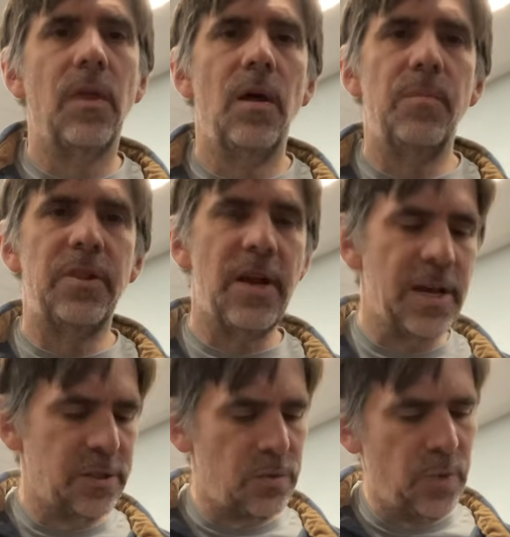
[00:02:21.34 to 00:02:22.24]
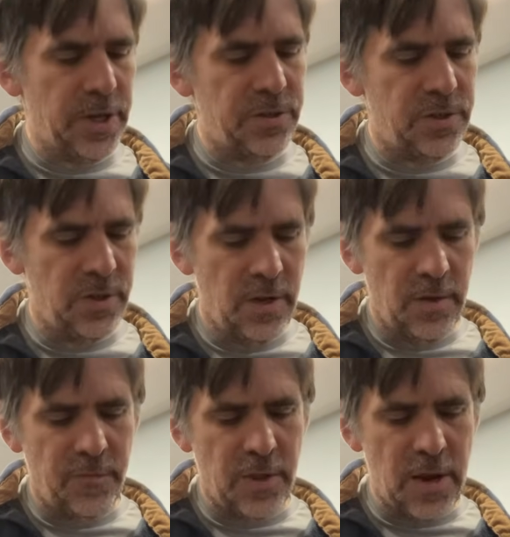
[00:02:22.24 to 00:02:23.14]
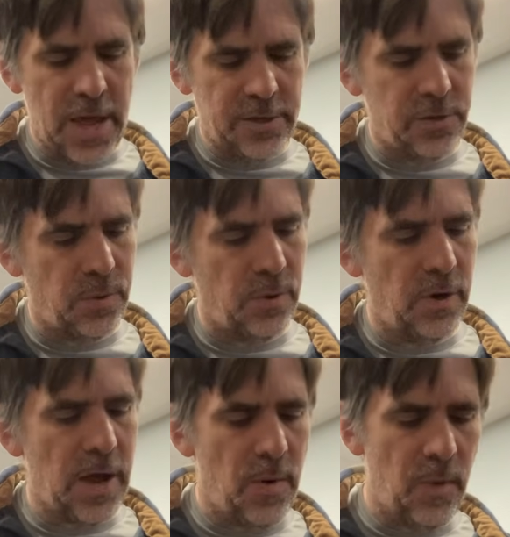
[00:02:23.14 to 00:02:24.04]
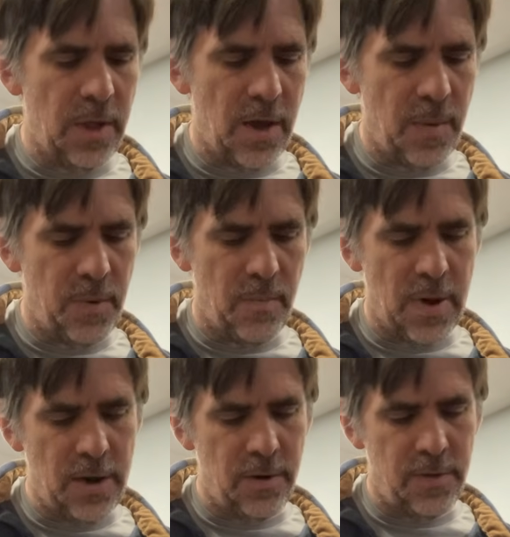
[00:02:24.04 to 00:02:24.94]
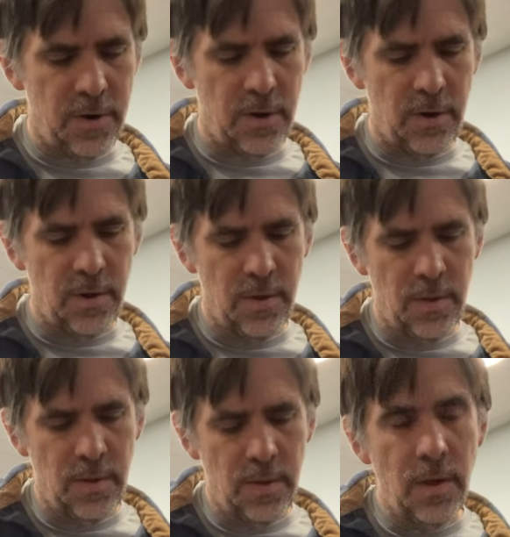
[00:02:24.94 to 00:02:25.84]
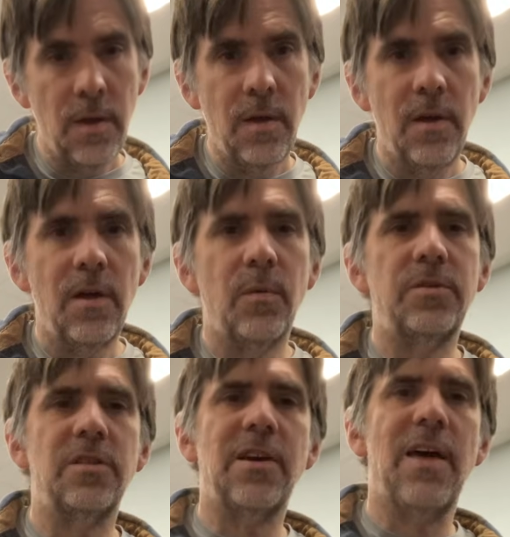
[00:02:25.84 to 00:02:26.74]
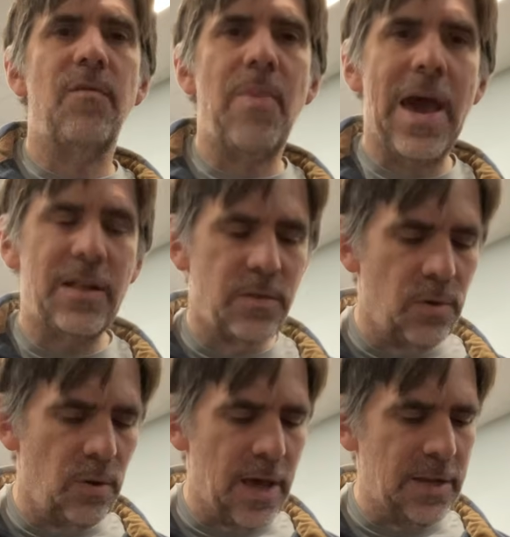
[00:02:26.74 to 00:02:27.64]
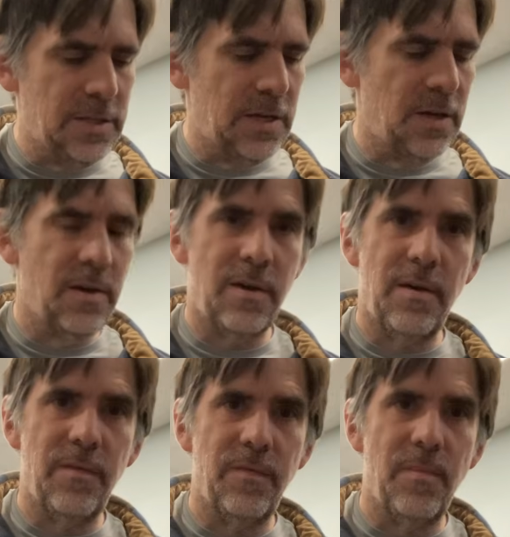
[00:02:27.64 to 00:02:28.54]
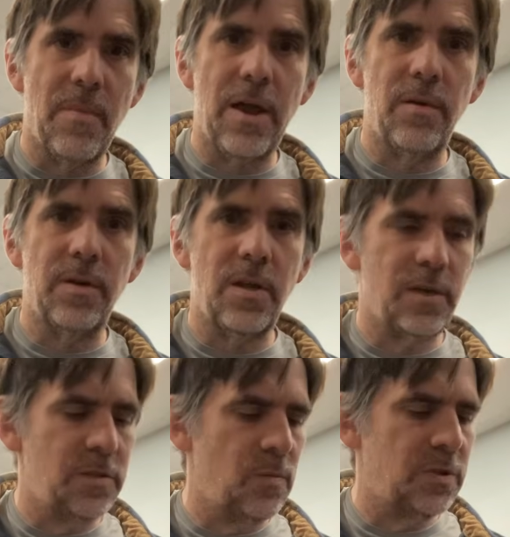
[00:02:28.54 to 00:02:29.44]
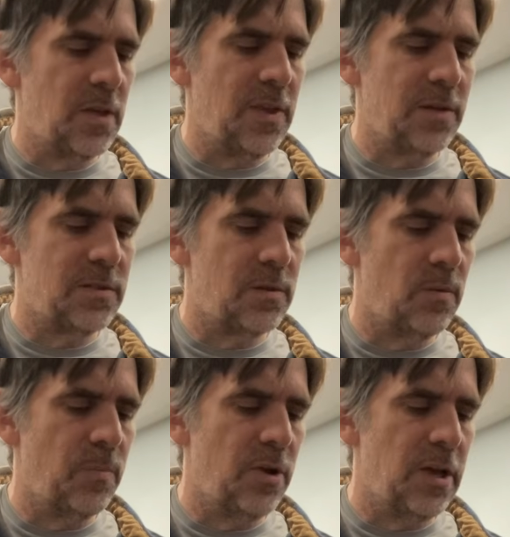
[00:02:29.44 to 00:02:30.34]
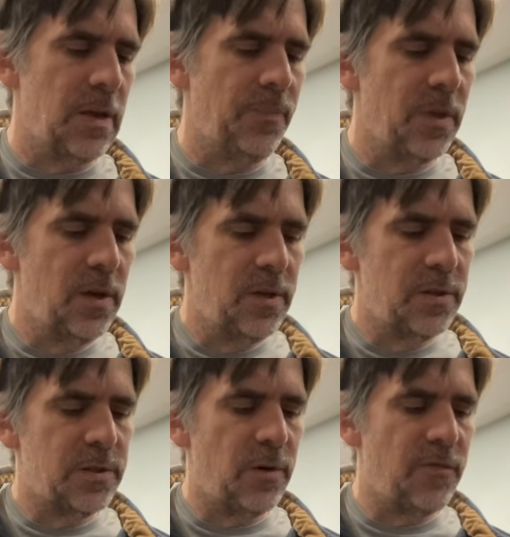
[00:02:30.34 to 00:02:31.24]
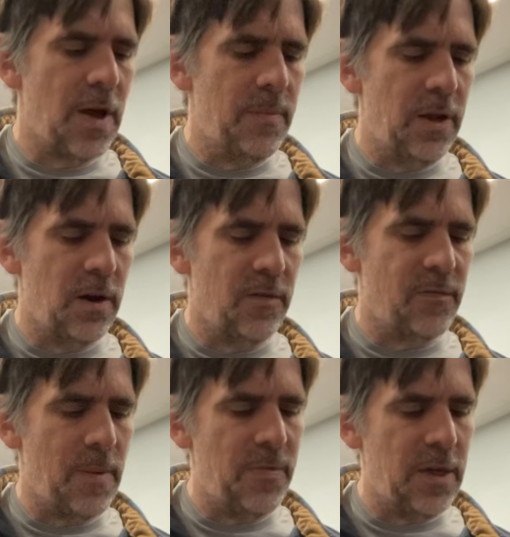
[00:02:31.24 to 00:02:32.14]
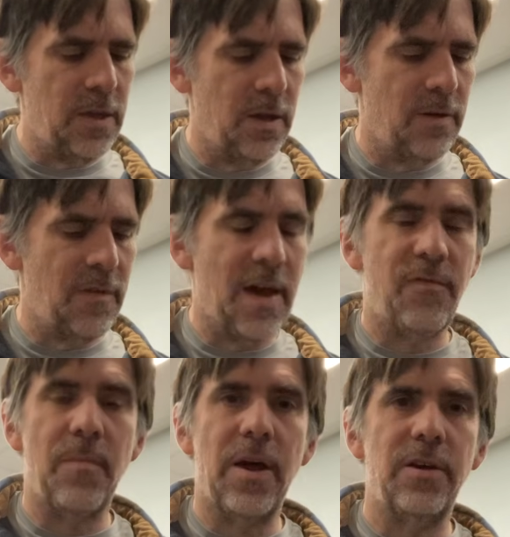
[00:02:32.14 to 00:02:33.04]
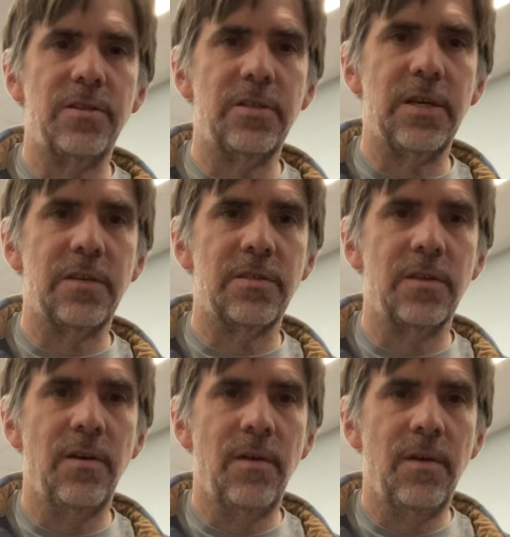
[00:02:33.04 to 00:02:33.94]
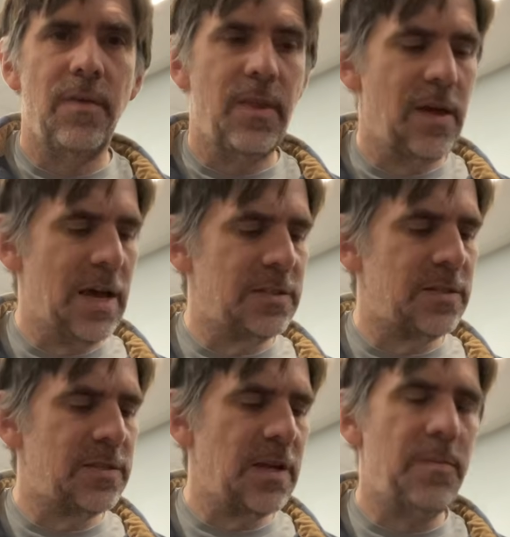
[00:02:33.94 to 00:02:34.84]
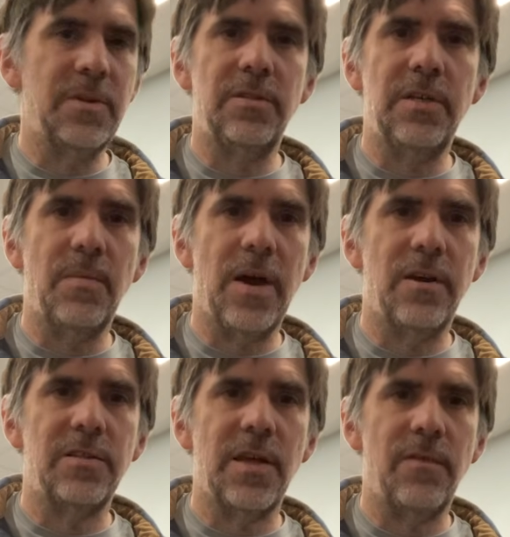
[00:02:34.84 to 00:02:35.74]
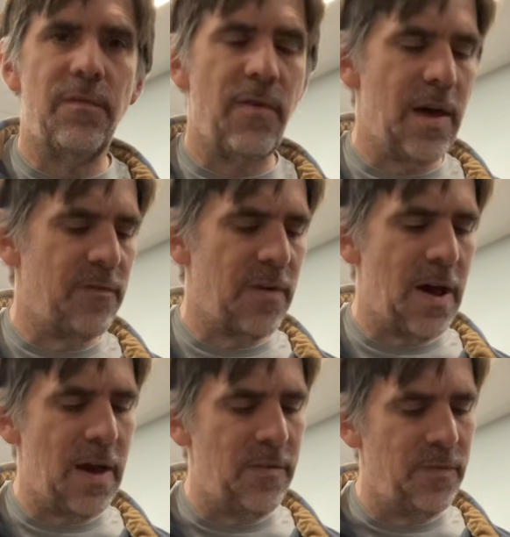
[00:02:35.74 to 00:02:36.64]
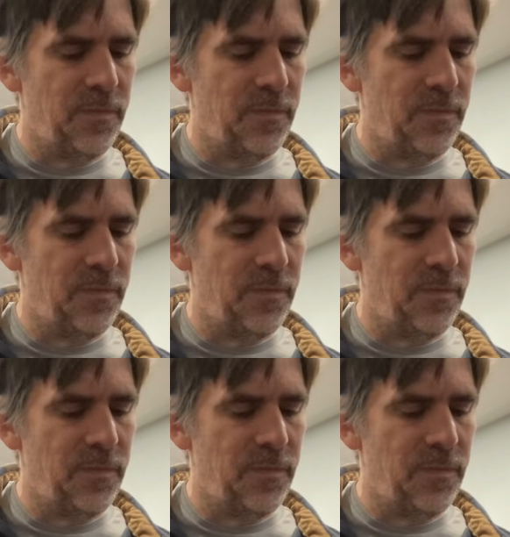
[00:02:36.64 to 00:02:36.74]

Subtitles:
But then I switched for the next chord. I went up a minor 3rd, which is kind of Pat's whole idea of minor reduction, which I think is so brilliant. So if I'm here, if I'm thinking of F minor 6 as the same as D minor 7 flat 5,